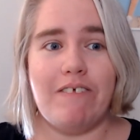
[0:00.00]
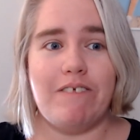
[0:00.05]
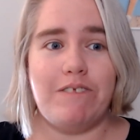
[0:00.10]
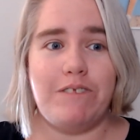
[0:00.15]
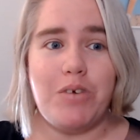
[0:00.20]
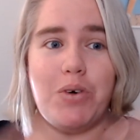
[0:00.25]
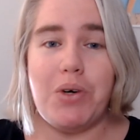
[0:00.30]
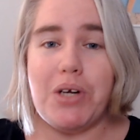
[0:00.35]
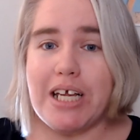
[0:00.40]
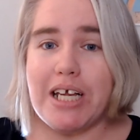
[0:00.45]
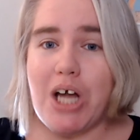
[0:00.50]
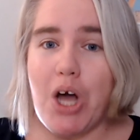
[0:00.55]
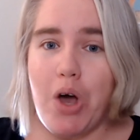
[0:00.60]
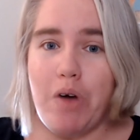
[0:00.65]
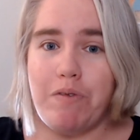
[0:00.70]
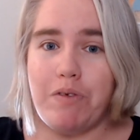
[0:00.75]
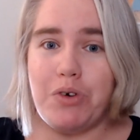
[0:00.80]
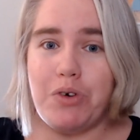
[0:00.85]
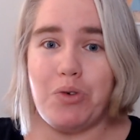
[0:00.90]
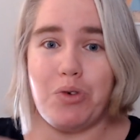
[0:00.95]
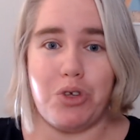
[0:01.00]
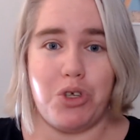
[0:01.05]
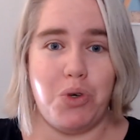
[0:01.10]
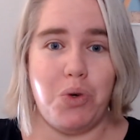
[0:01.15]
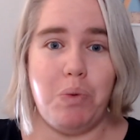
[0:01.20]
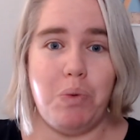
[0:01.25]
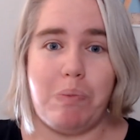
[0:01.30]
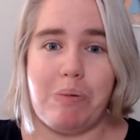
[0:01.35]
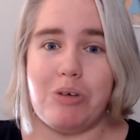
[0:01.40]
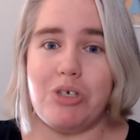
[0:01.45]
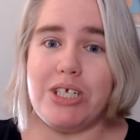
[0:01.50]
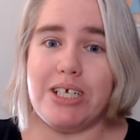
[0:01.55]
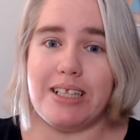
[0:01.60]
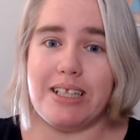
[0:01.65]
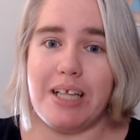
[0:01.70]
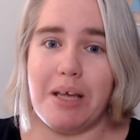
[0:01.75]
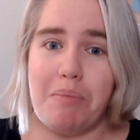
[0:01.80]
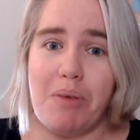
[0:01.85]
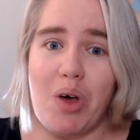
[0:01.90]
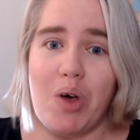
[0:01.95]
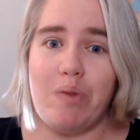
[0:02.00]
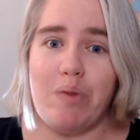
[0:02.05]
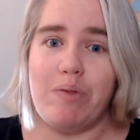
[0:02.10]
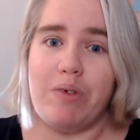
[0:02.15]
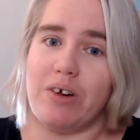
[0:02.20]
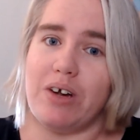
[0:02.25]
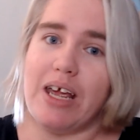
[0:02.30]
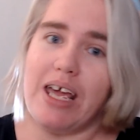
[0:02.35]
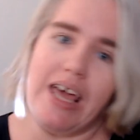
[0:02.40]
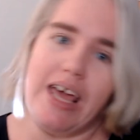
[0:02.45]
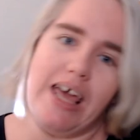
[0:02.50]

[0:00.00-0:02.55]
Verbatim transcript: falling over or you pushing them over